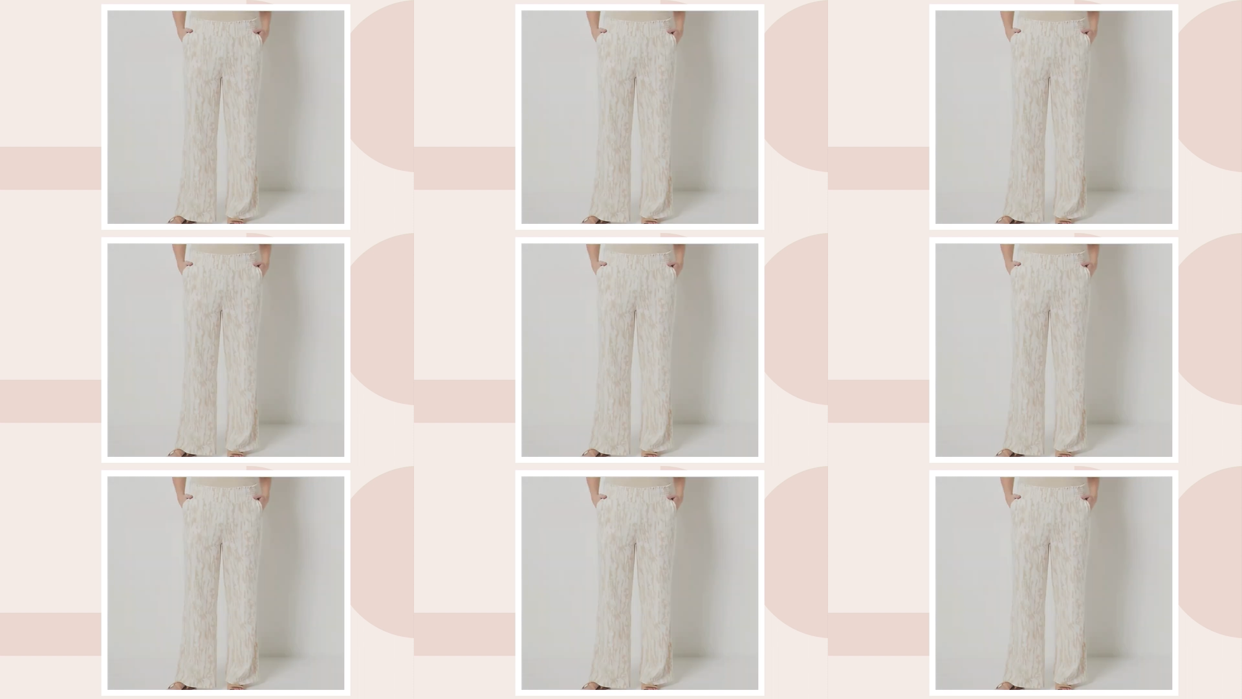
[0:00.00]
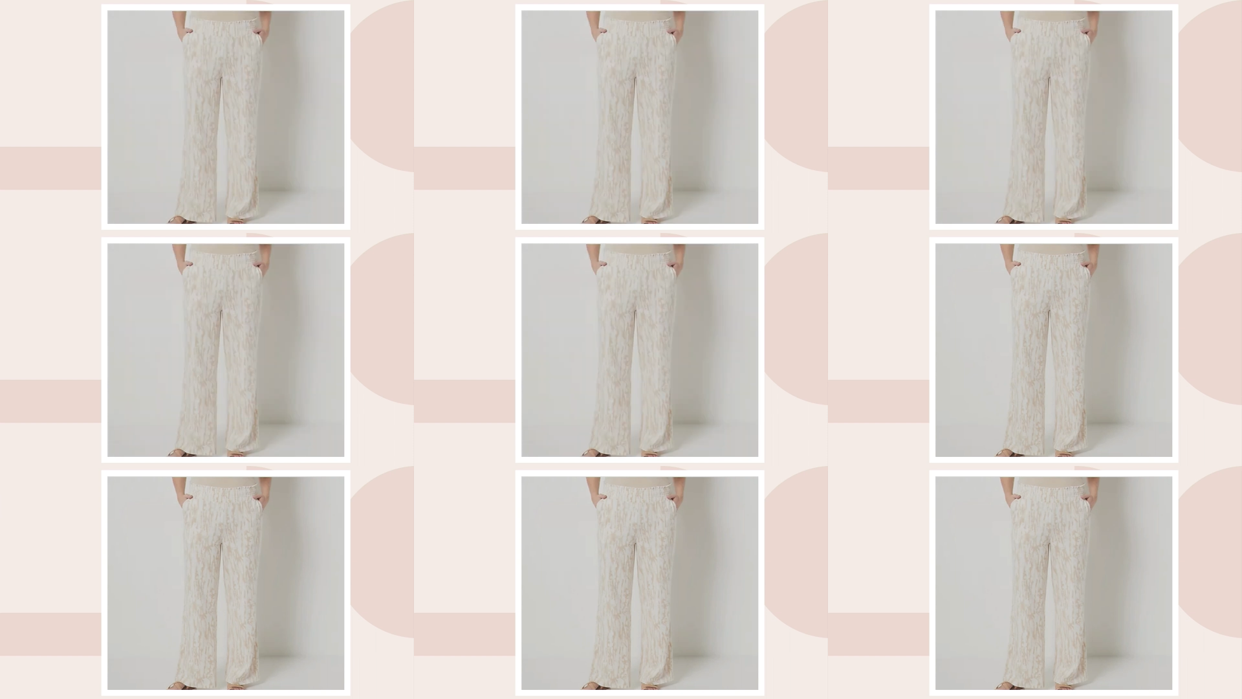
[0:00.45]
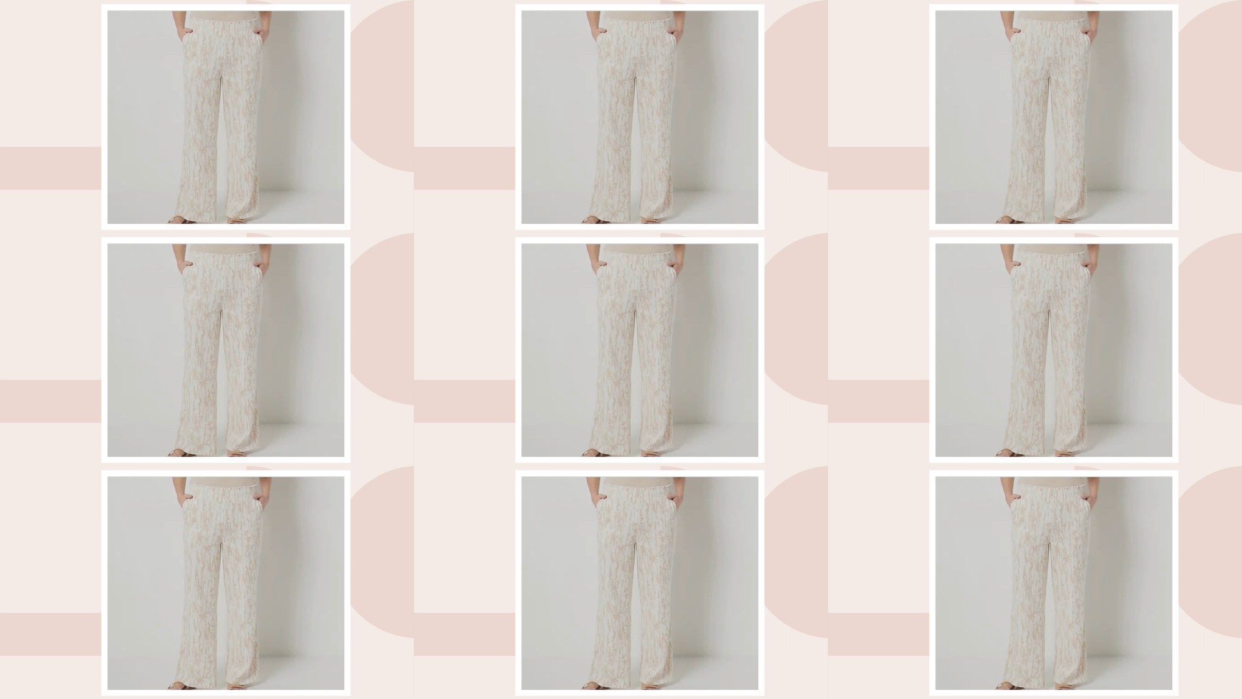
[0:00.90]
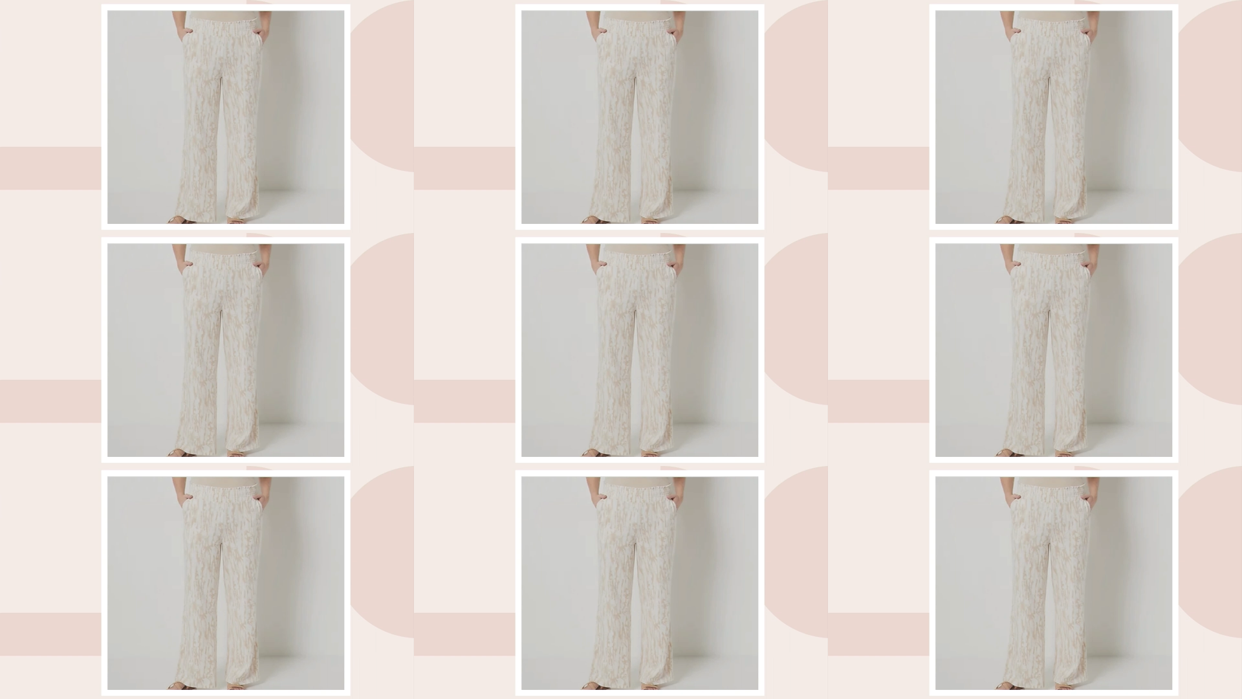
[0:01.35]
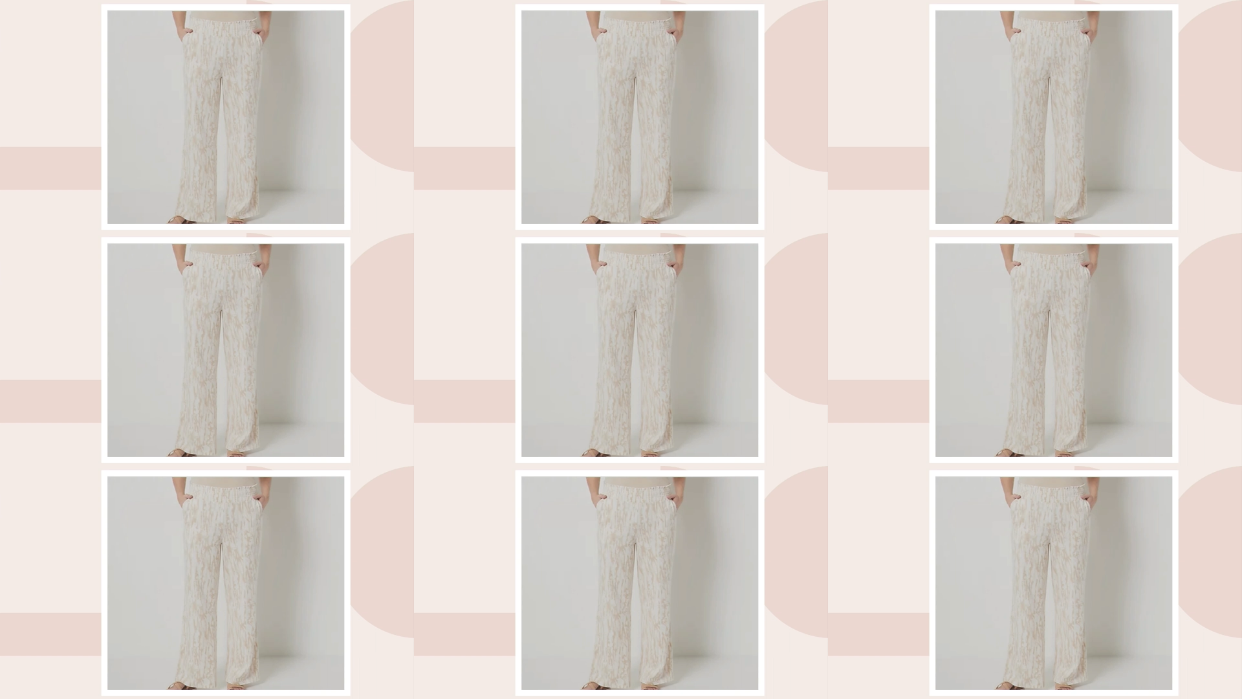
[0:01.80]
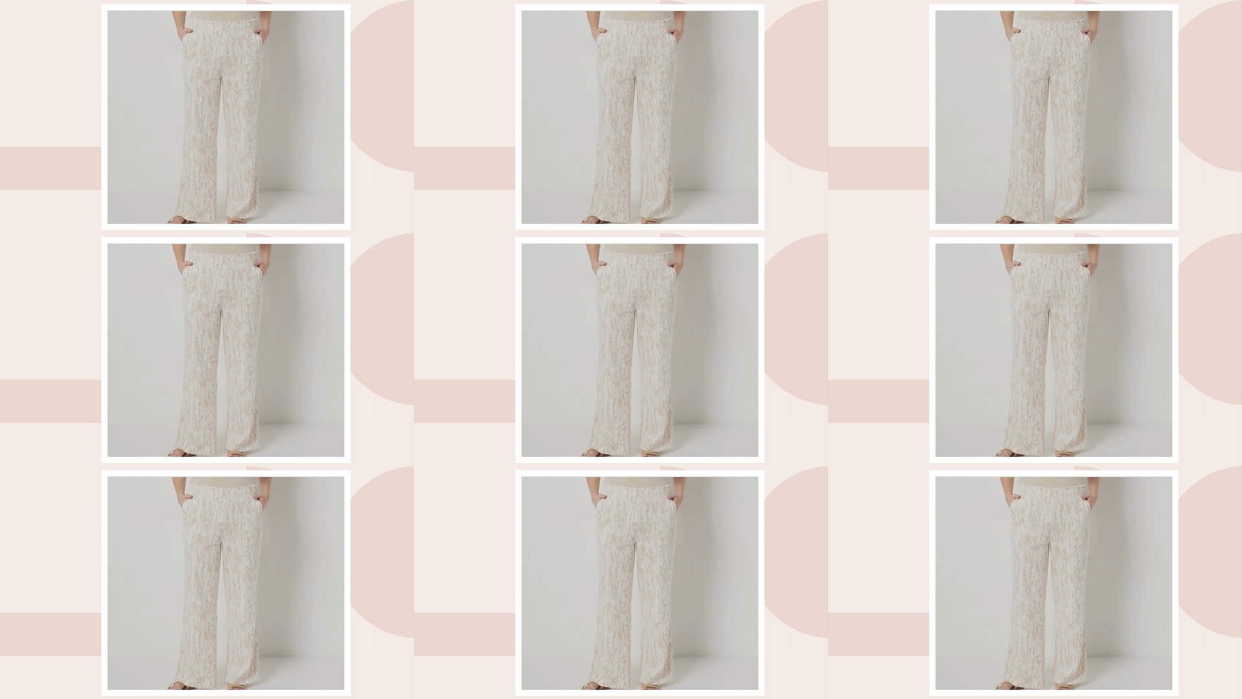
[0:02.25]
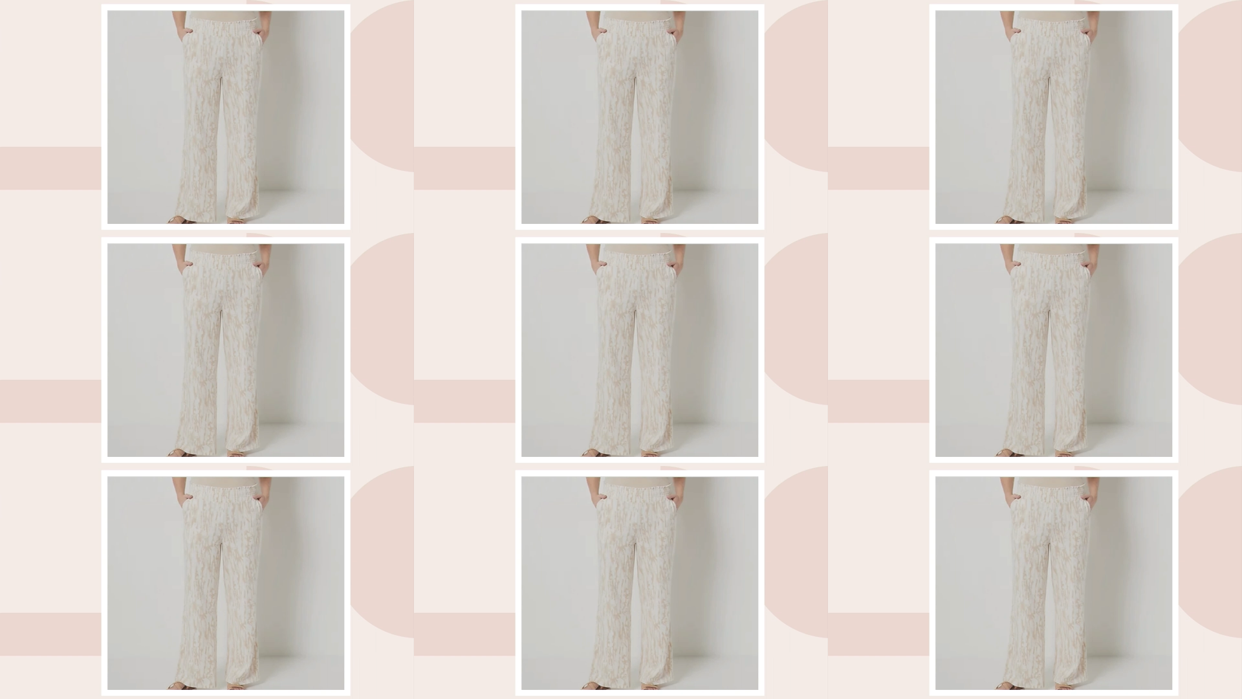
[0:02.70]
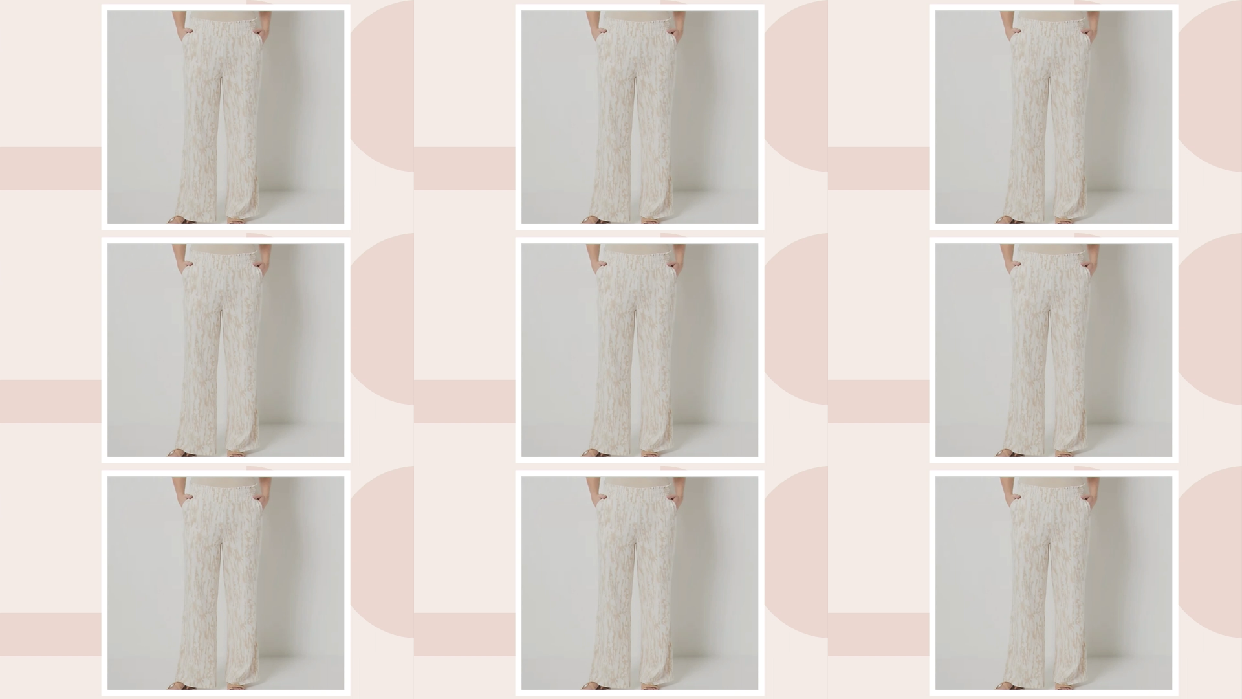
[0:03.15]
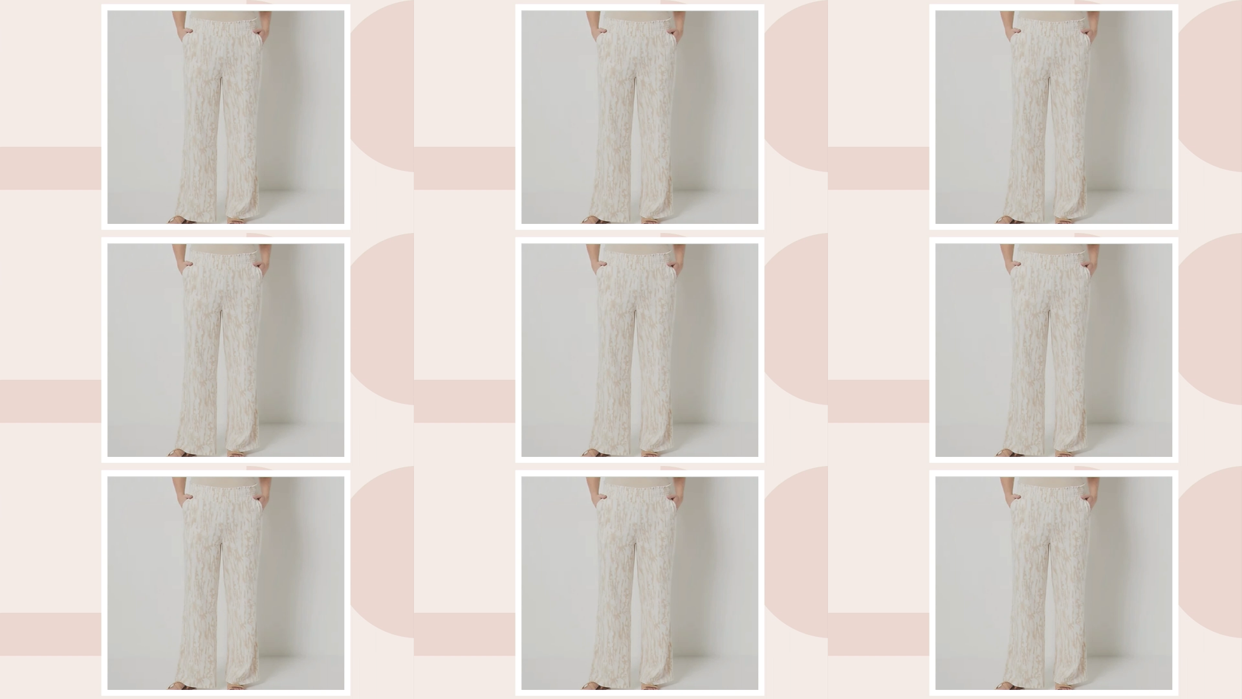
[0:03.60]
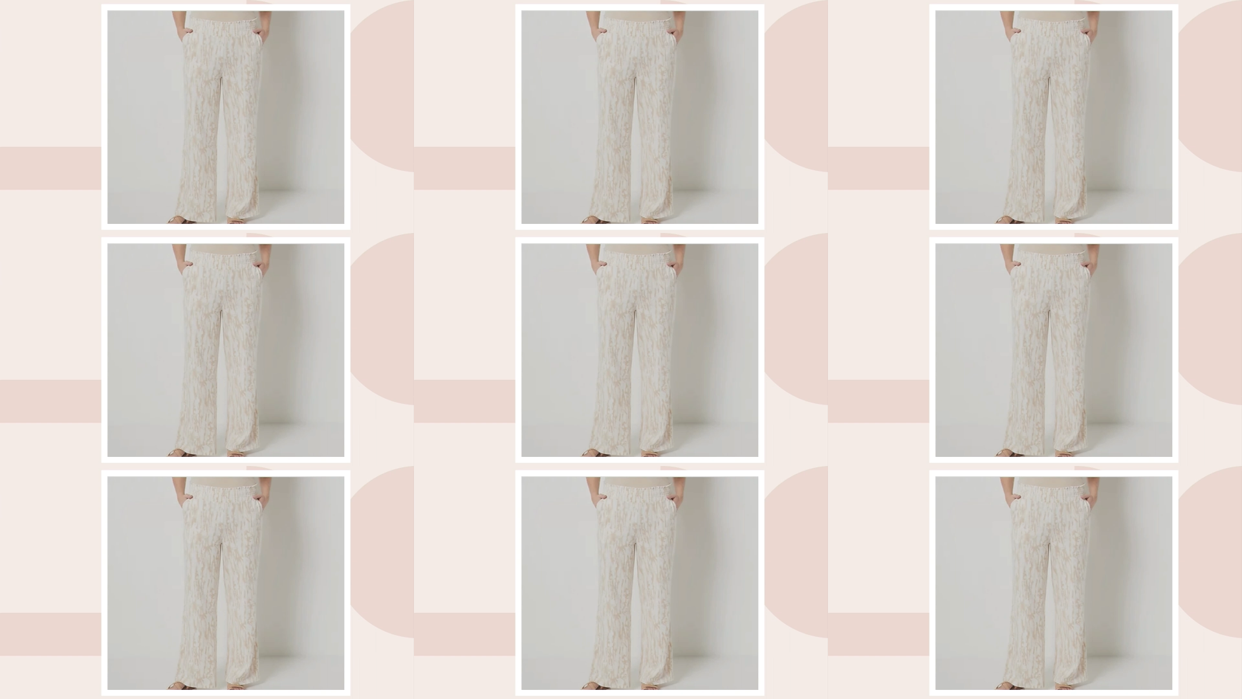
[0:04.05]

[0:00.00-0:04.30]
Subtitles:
[unreadable: no face in view]